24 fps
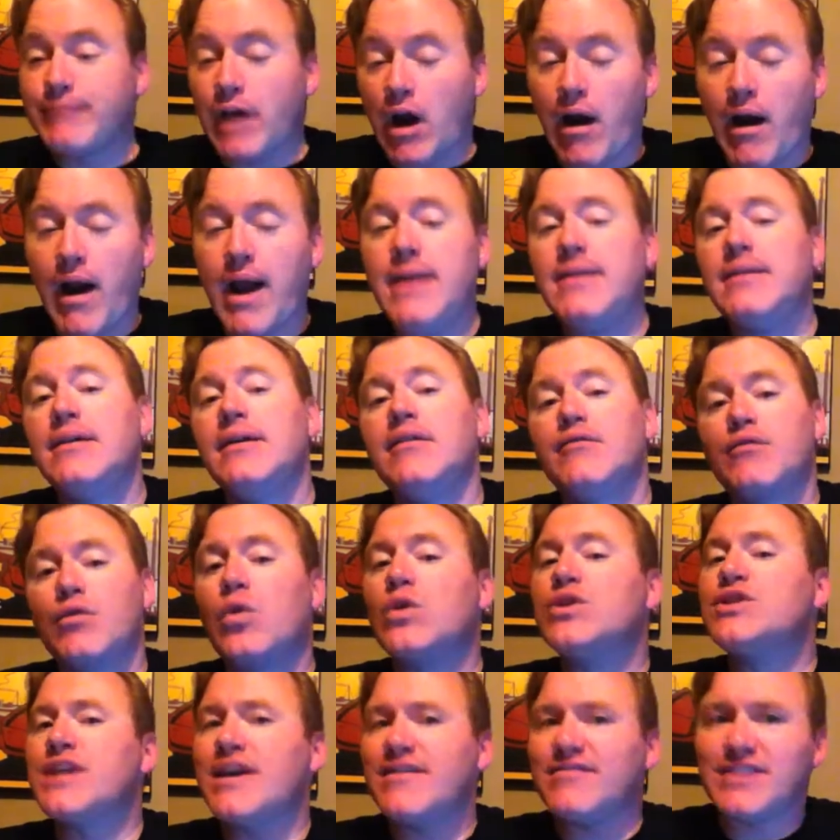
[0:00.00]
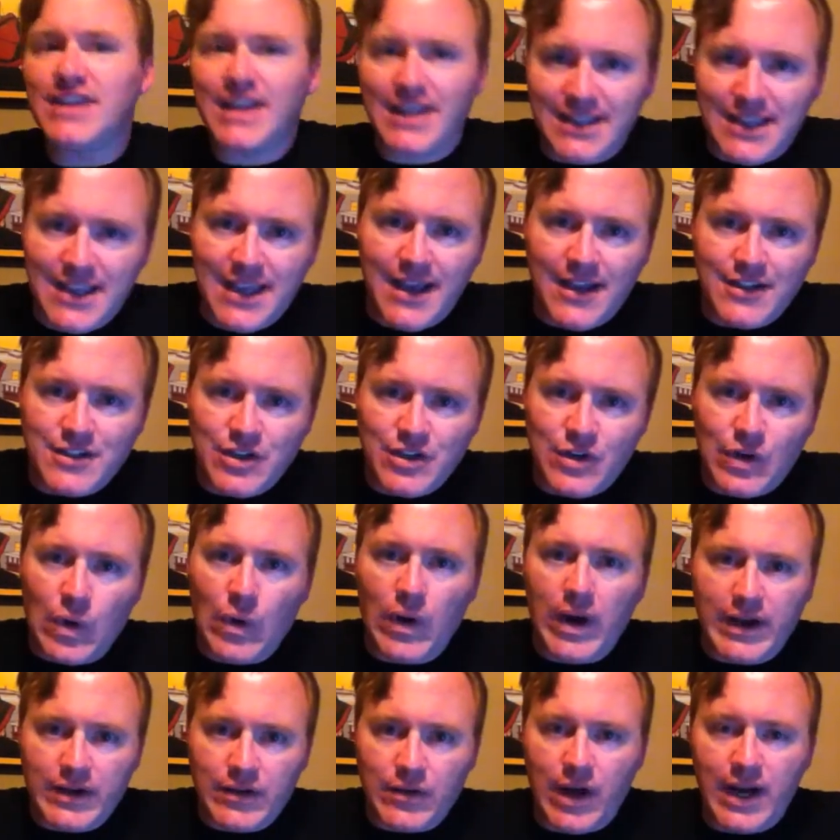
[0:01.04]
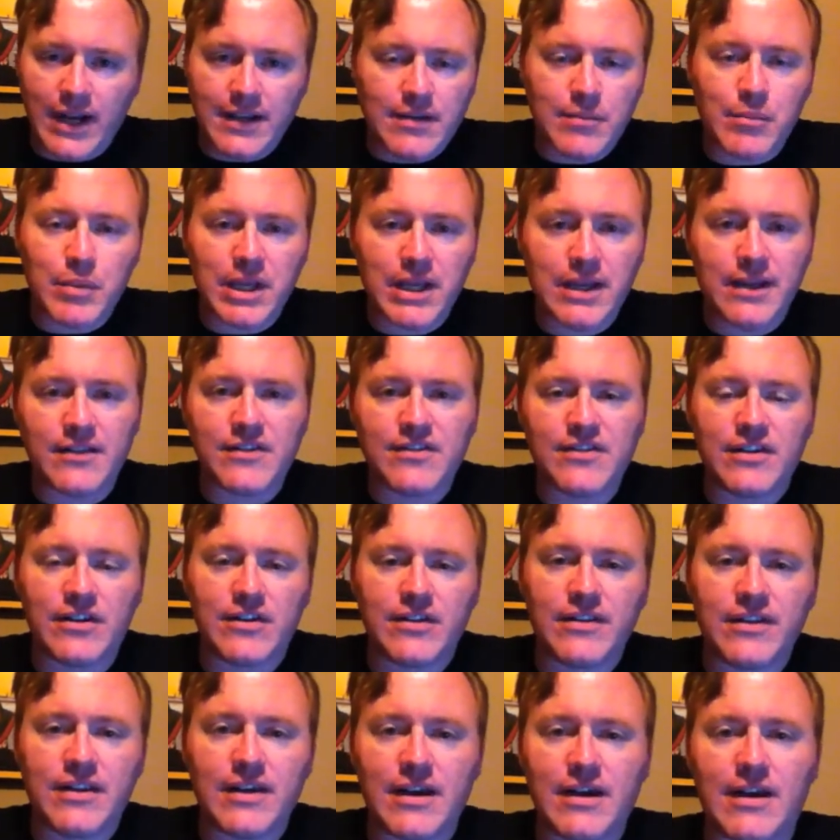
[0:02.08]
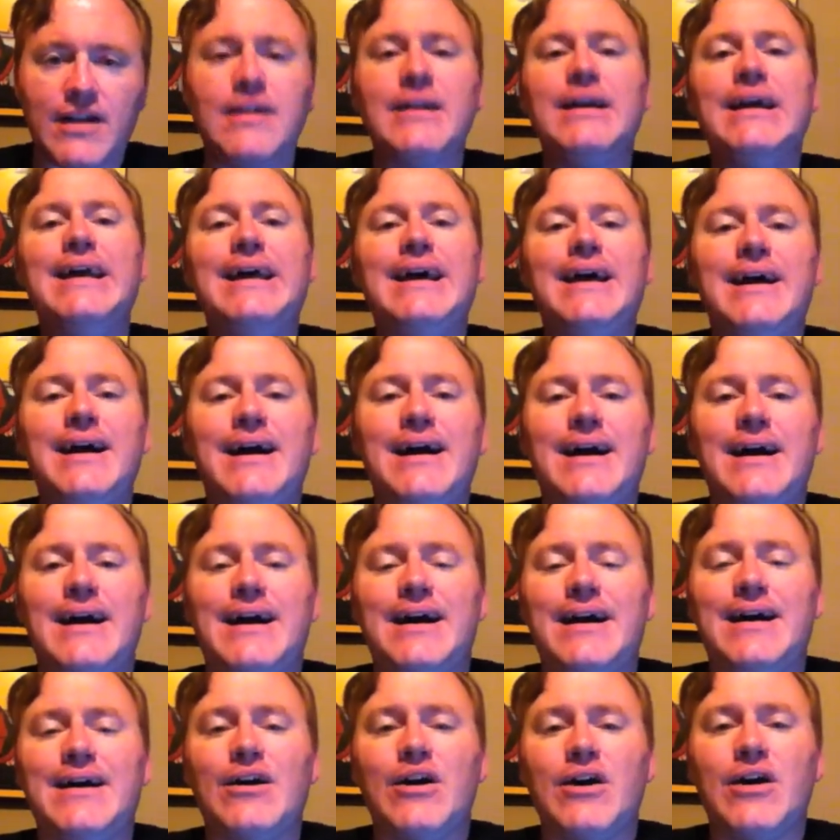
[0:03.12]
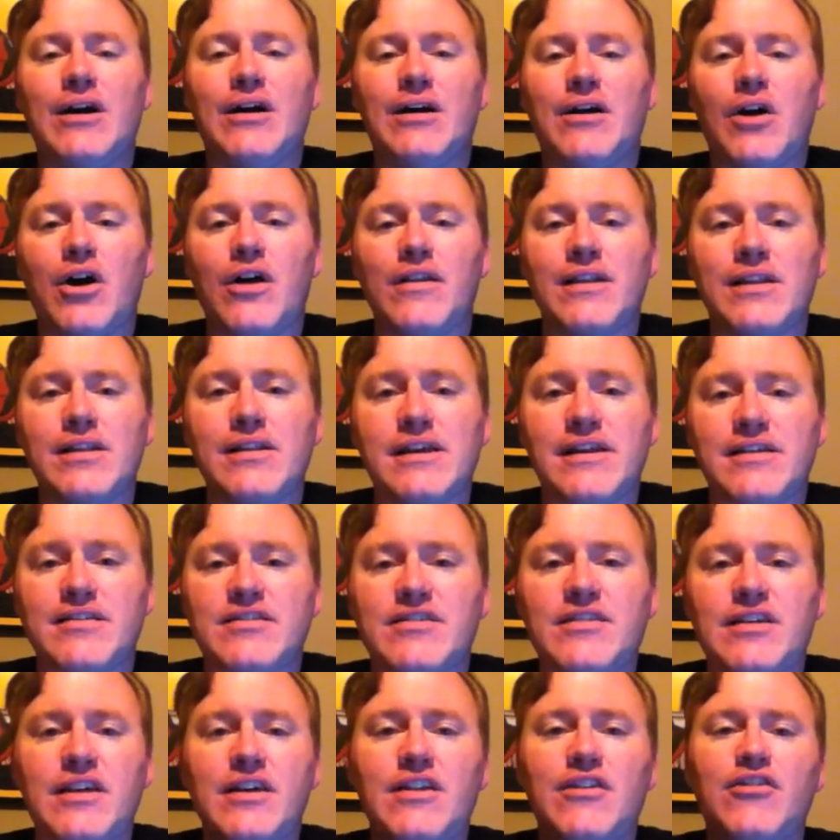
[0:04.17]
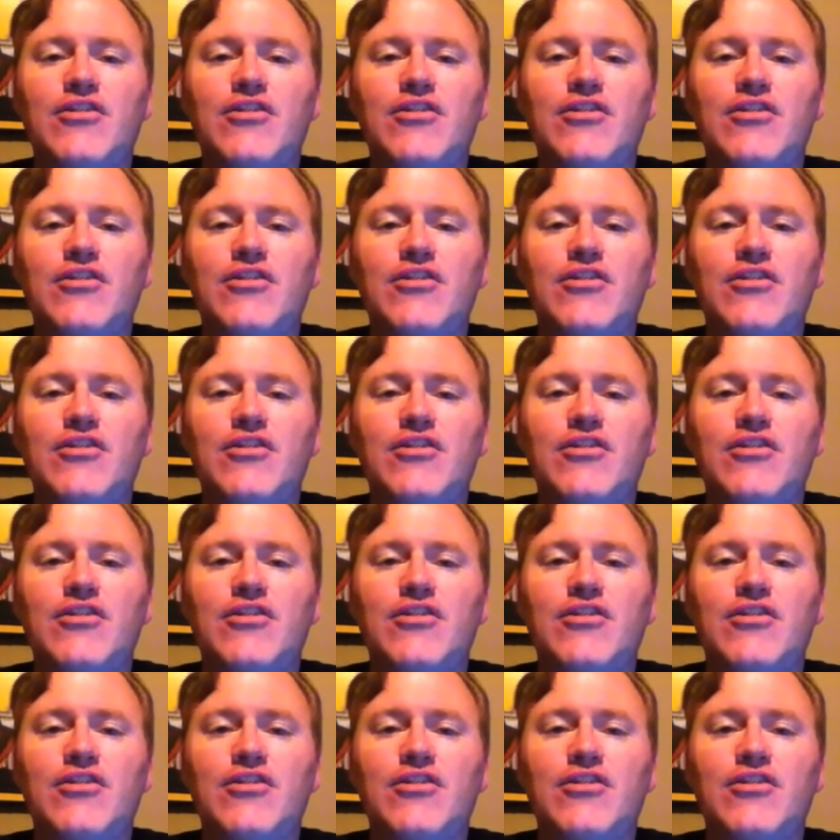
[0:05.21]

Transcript: All right? Of course, you have to get the answer correct, right, to be considered there on the list.